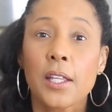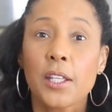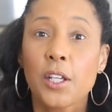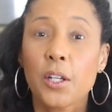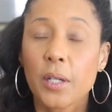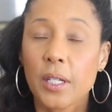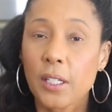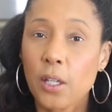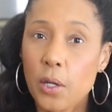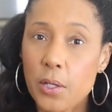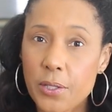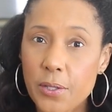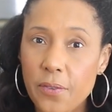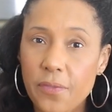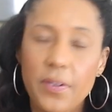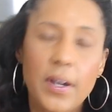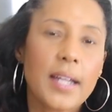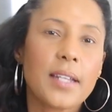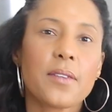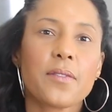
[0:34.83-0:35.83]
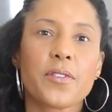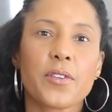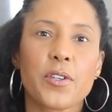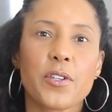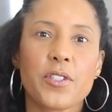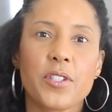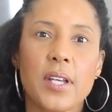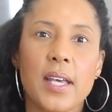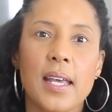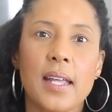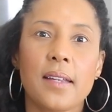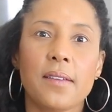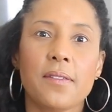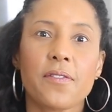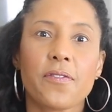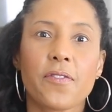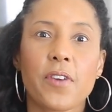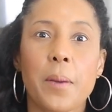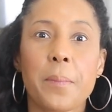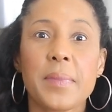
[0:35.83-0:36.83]
You can also find a version
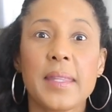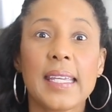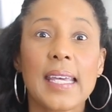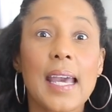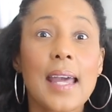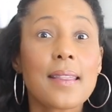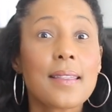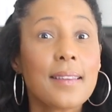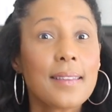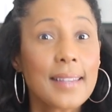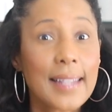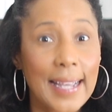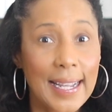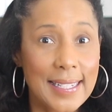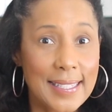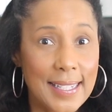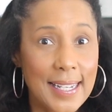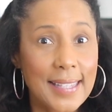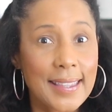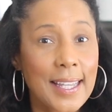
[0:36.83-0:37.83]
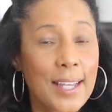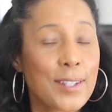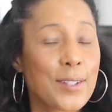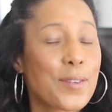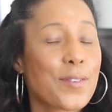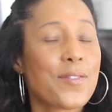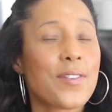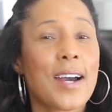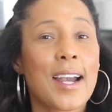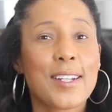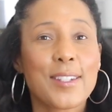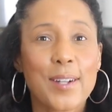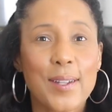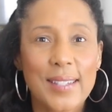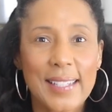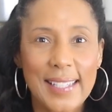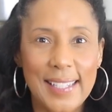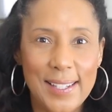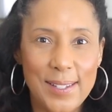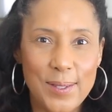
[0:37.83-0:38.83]
from the Atlantic that you'll find on
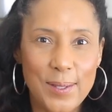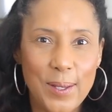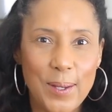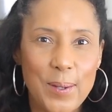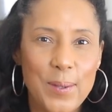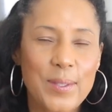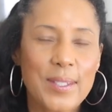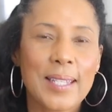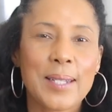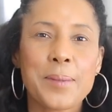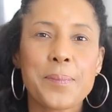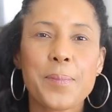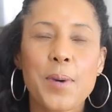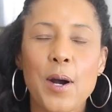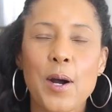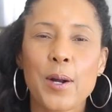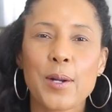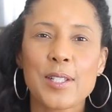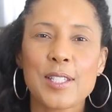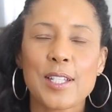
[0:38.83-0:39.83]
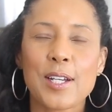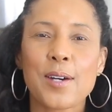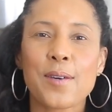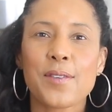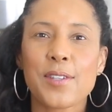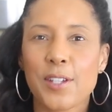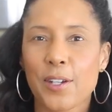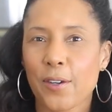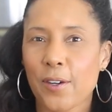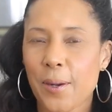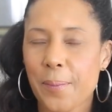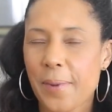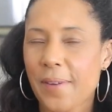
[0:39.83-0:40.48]
the East Coast and in parts of Europe.